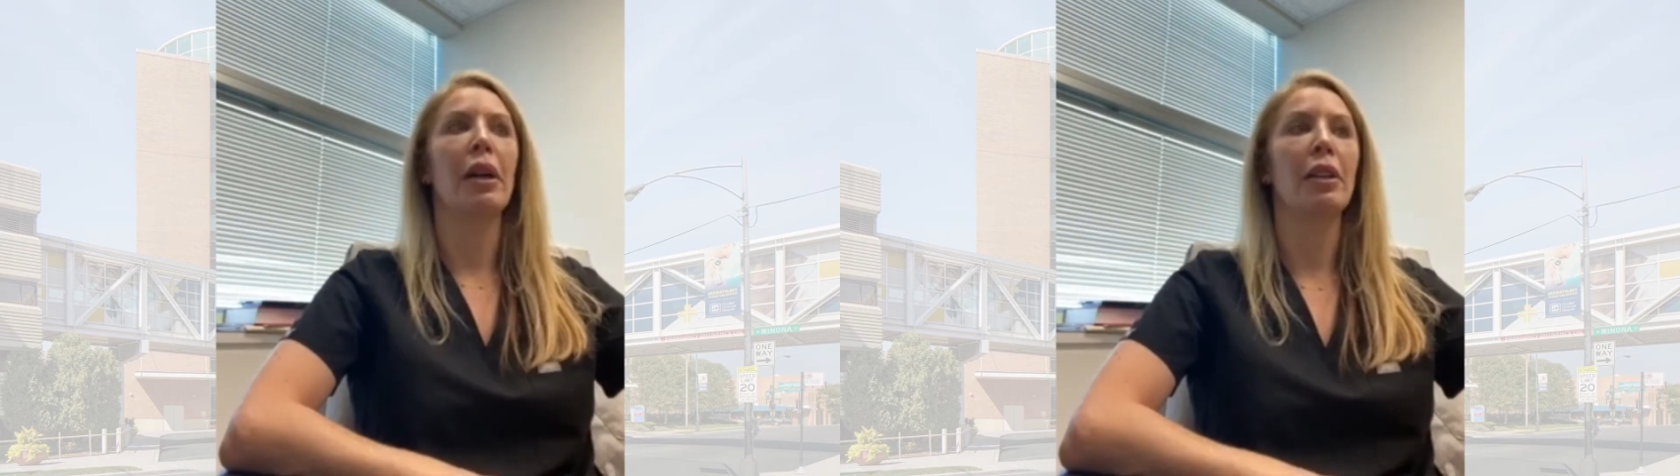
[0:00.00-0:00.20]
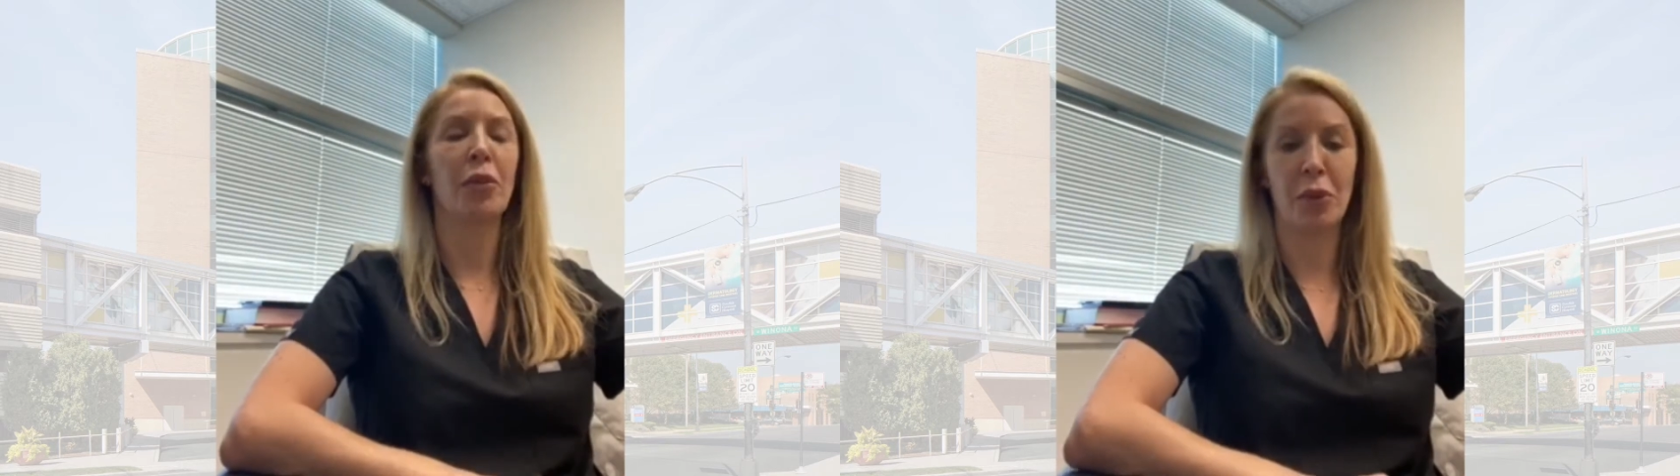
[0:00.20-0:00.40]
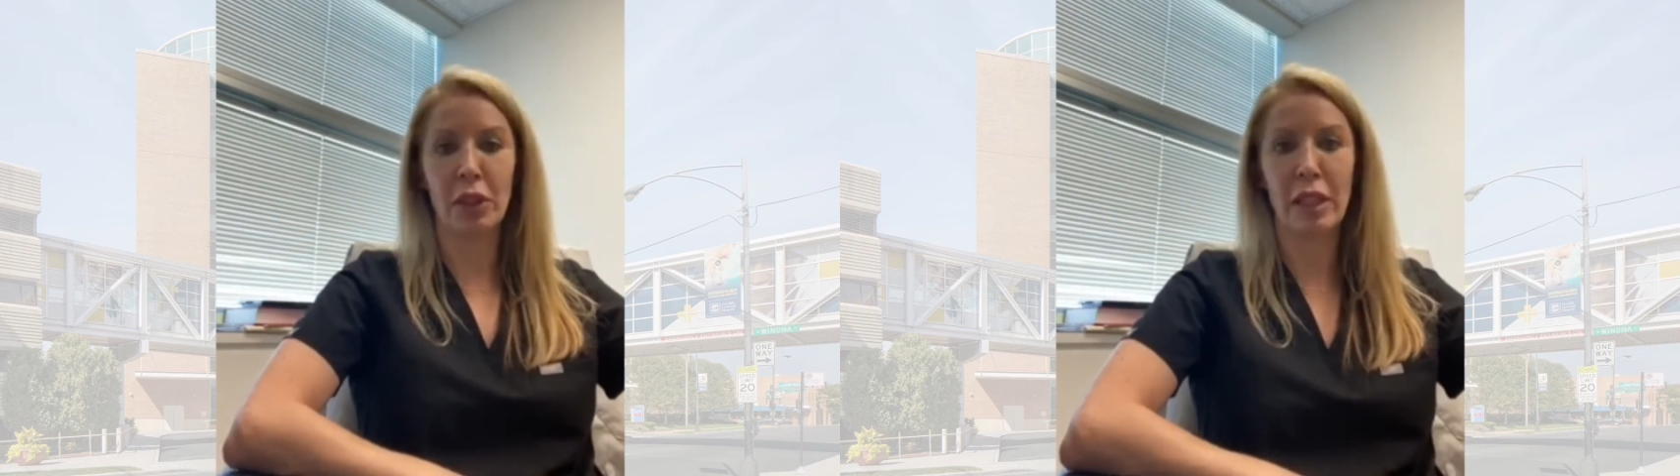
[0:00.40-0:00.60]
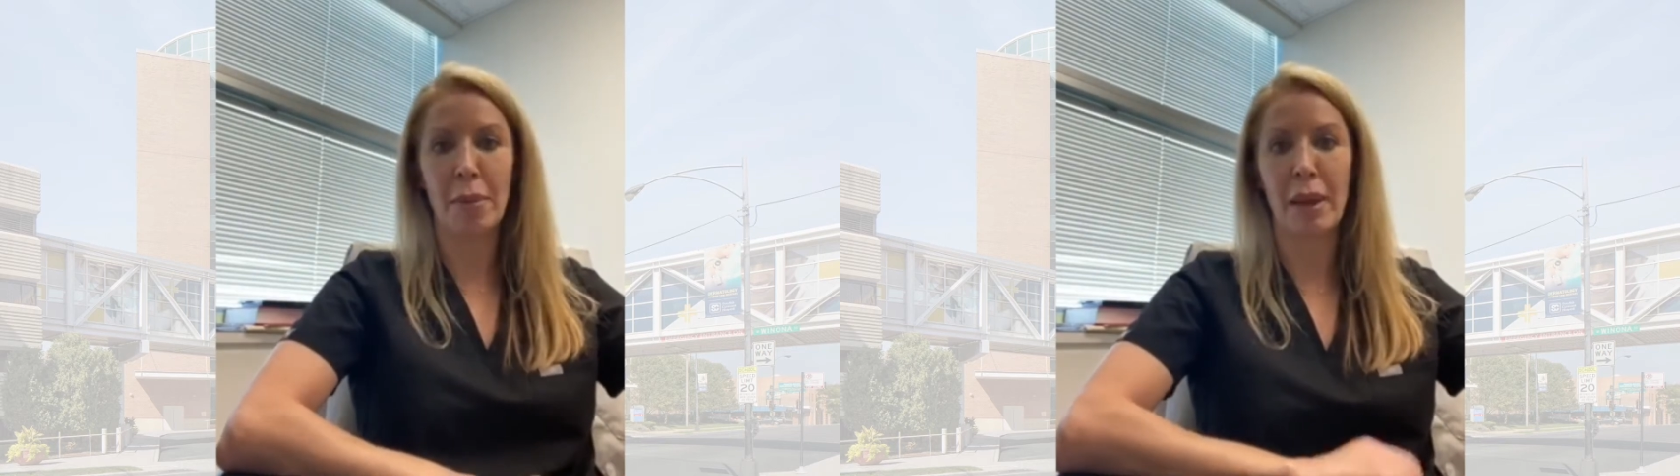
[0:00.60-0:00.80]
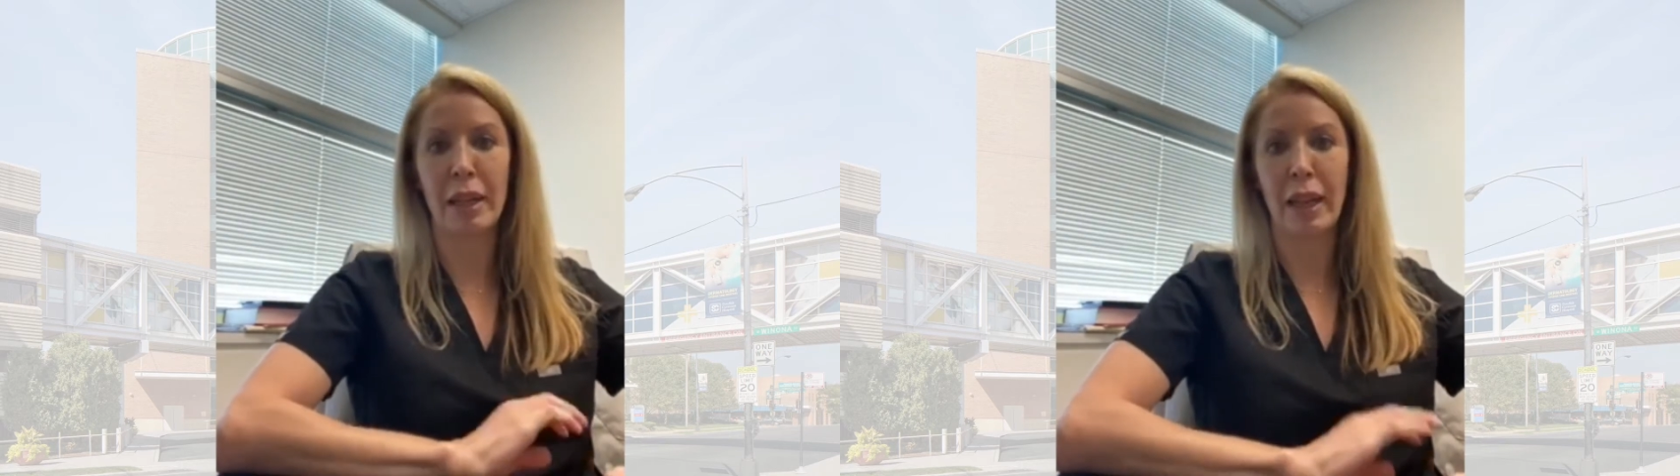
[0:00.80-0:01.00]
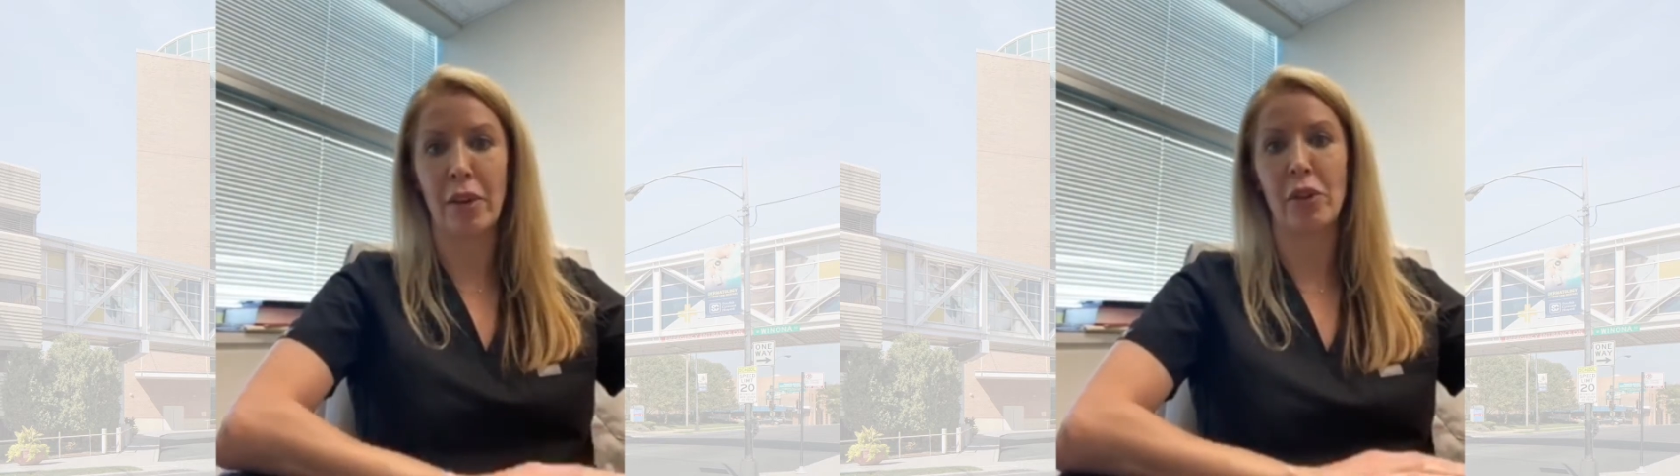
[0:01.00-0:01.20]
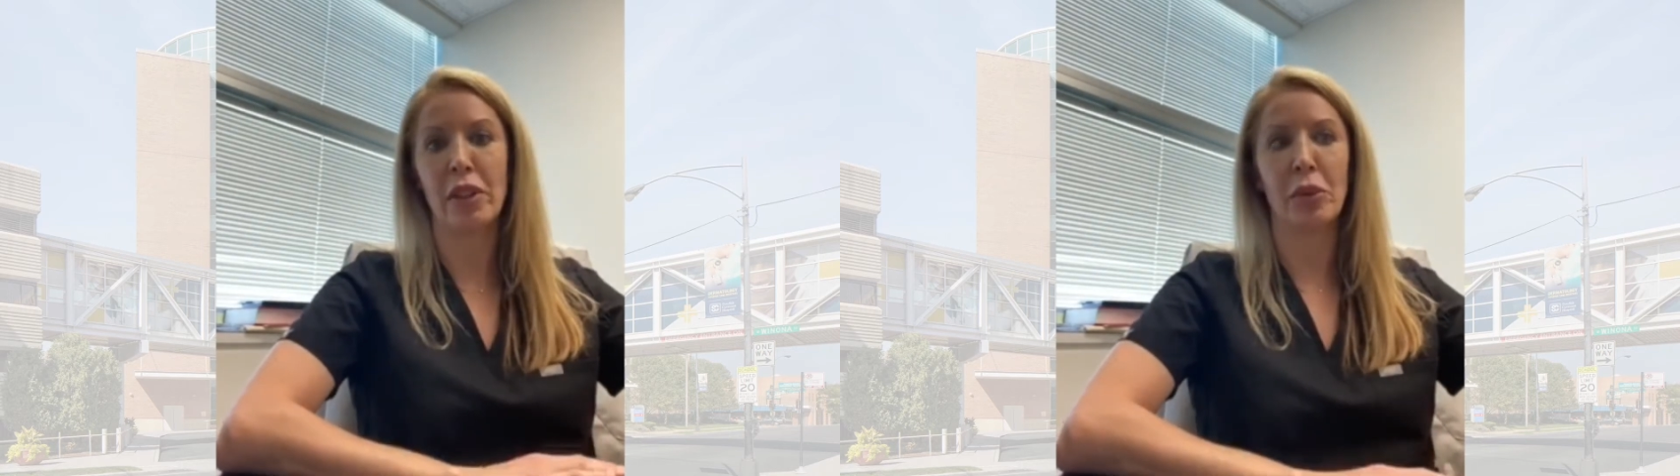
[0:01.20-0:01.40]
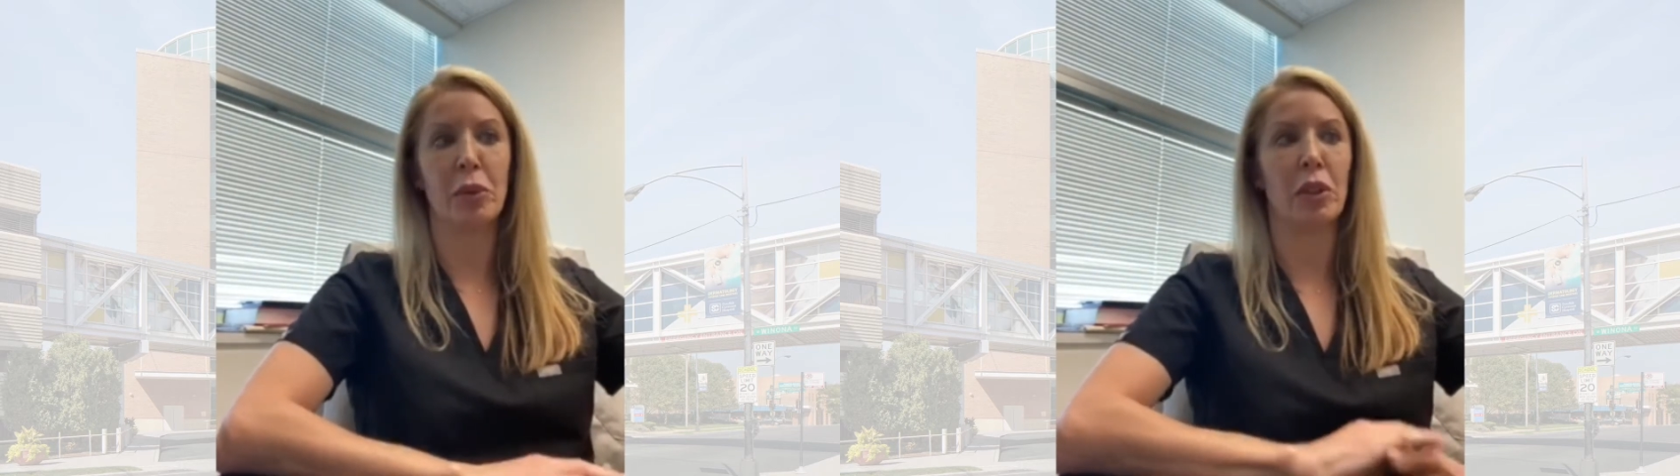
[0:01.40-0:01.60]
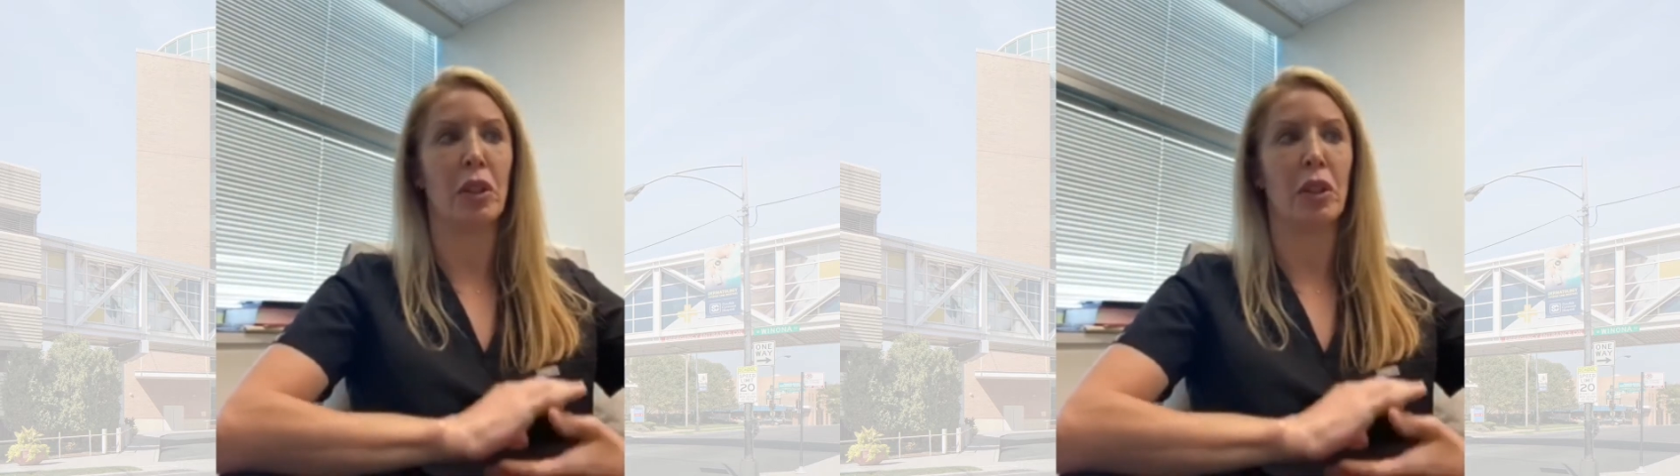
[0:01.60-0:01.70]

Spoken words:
The first time I encountered this was